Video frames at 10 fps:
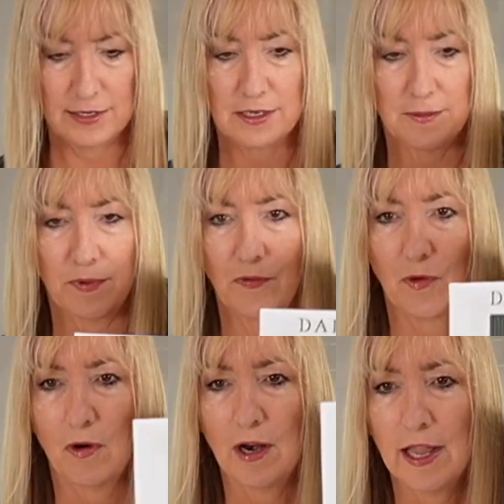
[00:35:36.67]
done
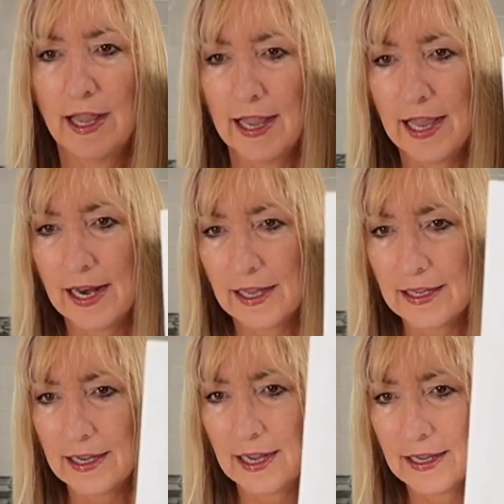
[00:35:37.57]
before. And
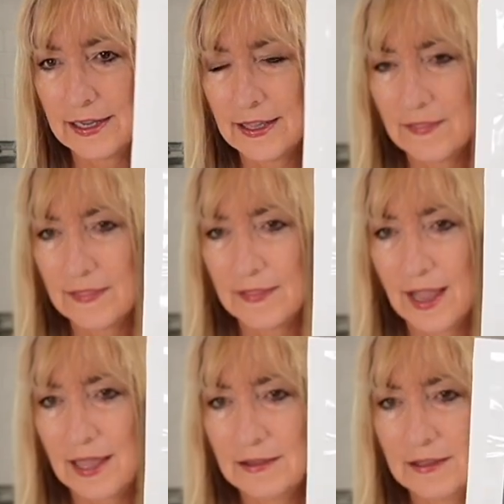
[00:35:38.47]
again,
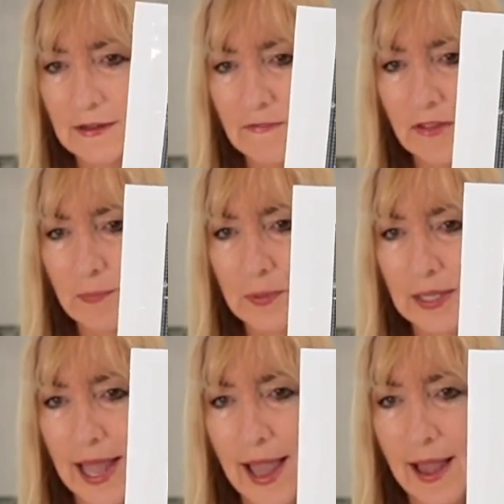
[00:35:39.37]
I love the
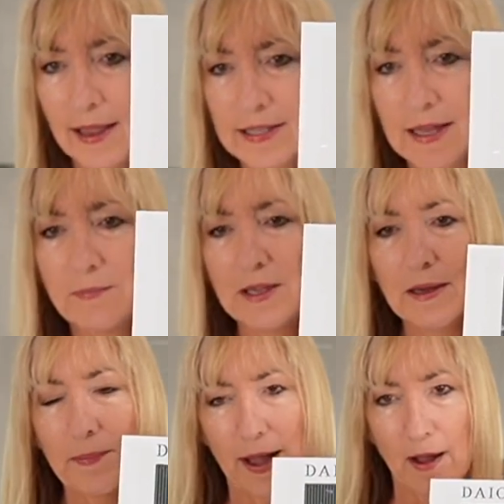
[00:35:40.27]
black. Something
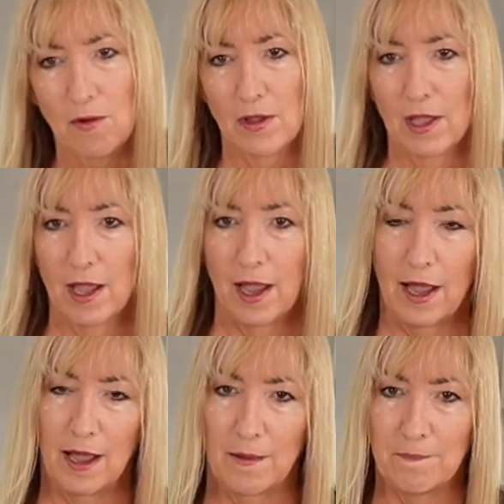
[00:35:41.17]
about
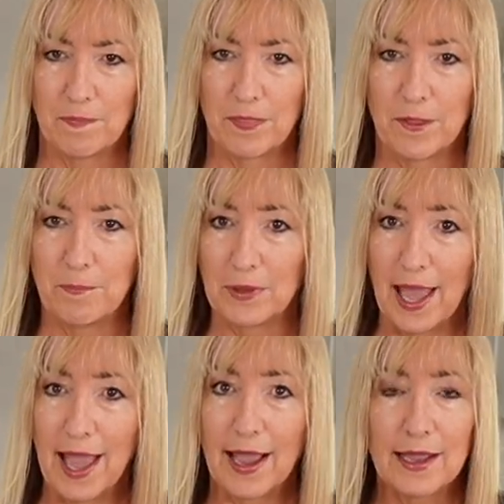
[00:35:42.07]
the
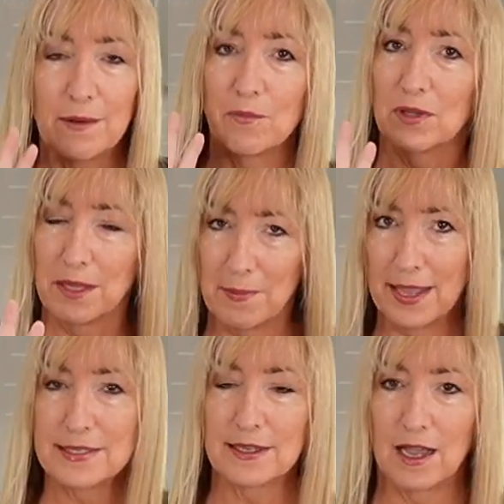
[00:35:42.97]
black, it really
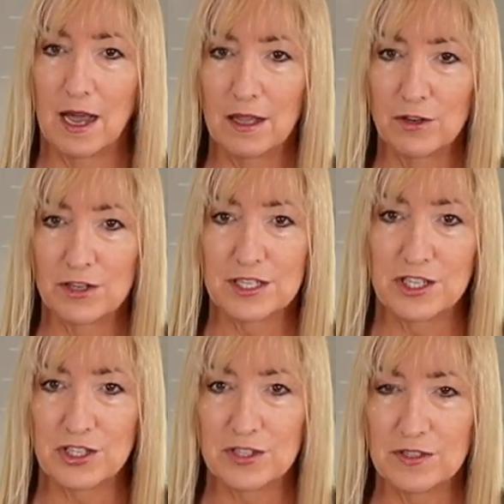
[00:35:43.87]
makes the colors
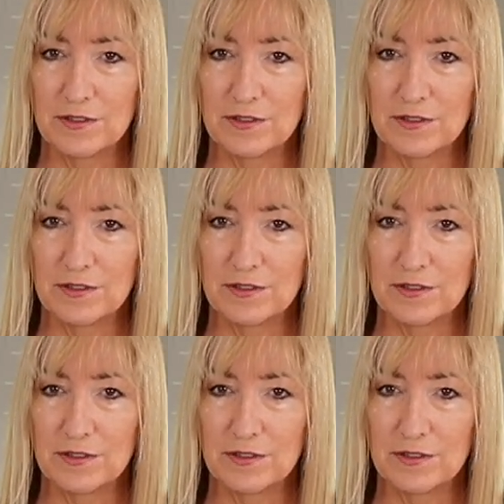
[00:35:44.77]
just,